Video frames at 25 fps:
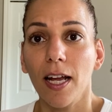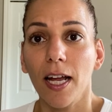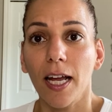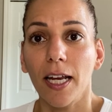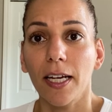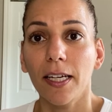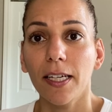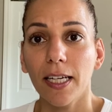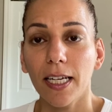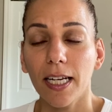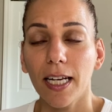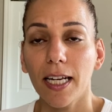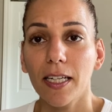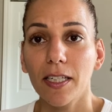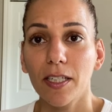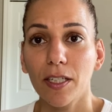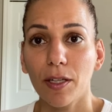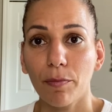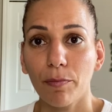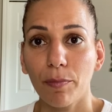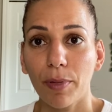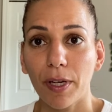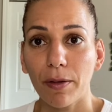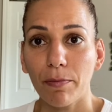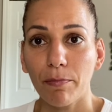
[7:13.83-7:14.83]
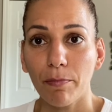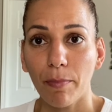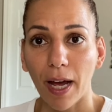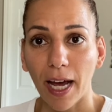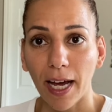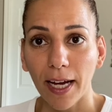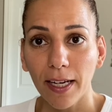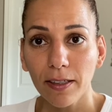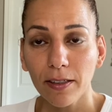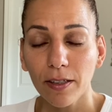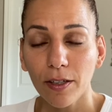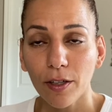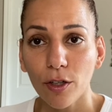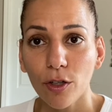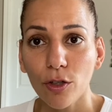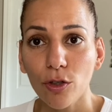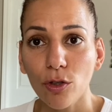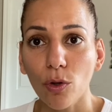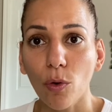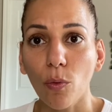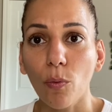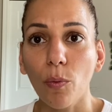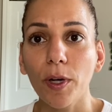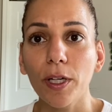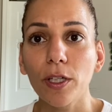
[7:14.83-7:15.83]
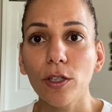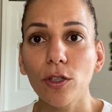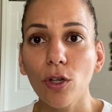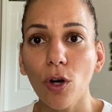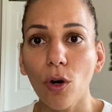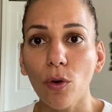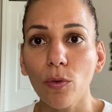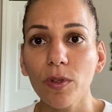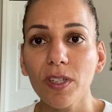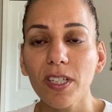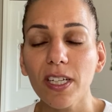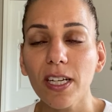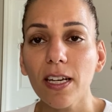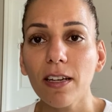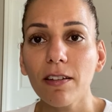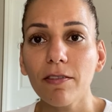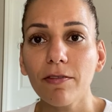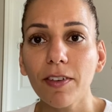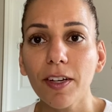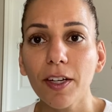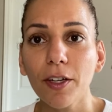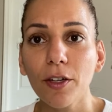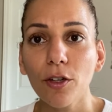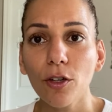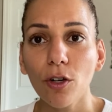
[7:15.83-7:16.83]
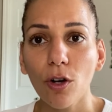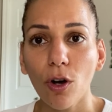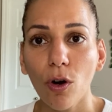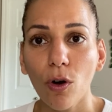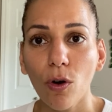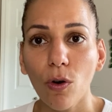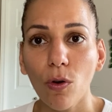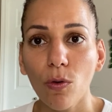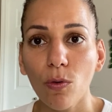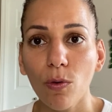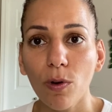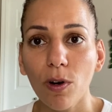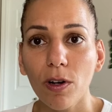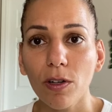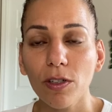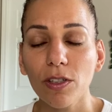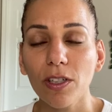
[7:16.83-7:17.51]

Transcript: needs be met, so we don't even know